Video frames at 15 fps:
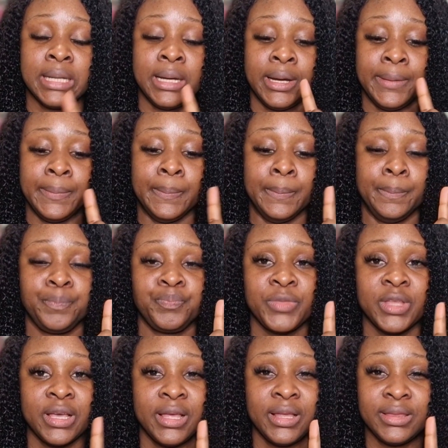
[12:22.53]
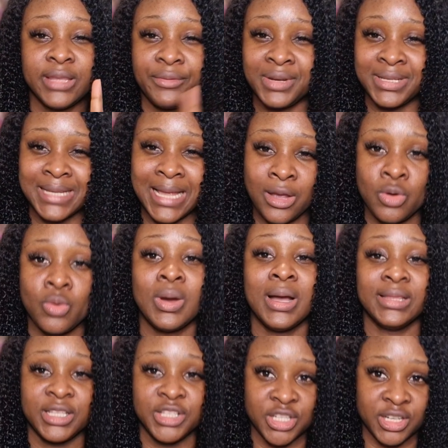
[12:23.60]
the Recycle
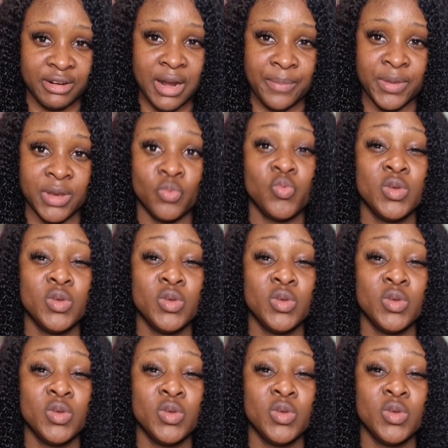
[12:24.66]
and the General bin,